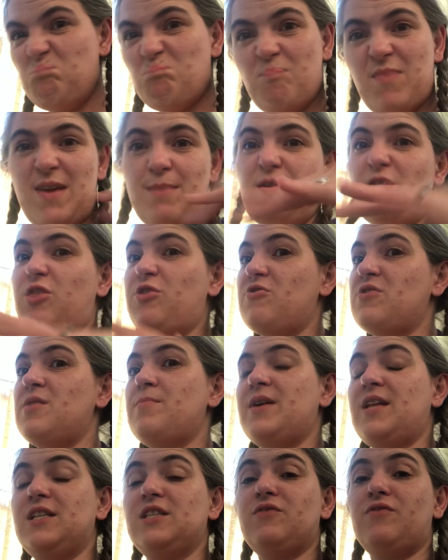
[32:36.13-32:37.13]
maybe 30
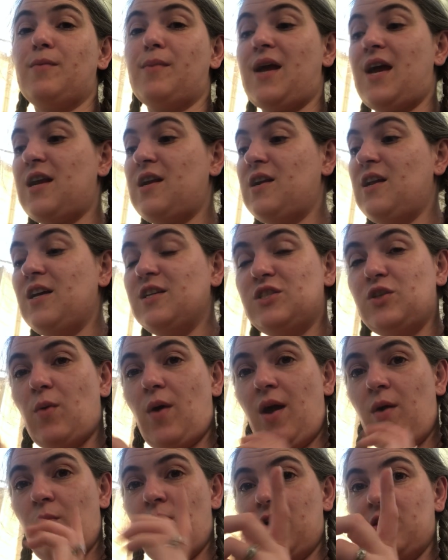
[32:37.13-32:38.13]
minutes from Canada, so
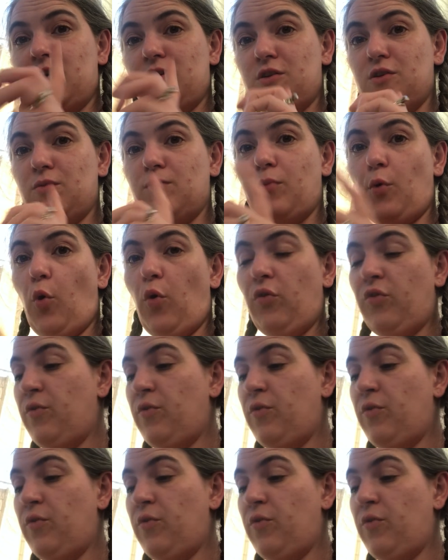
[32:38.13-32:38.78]
I want to do both.